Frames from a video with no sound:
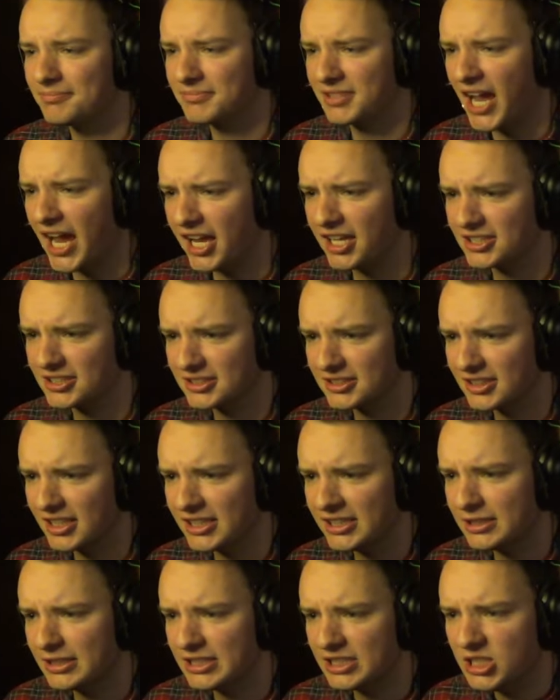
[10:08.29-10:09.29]
Chaos.
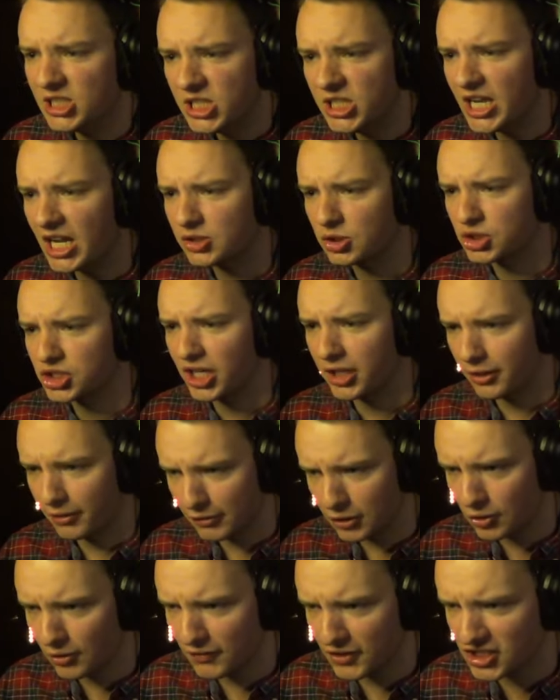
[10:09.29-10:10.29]
Uh, natural state of the
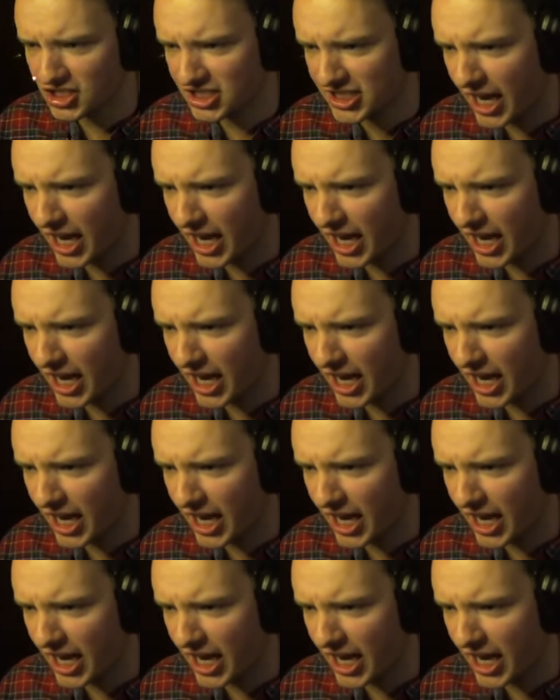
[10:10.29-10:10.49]
universe is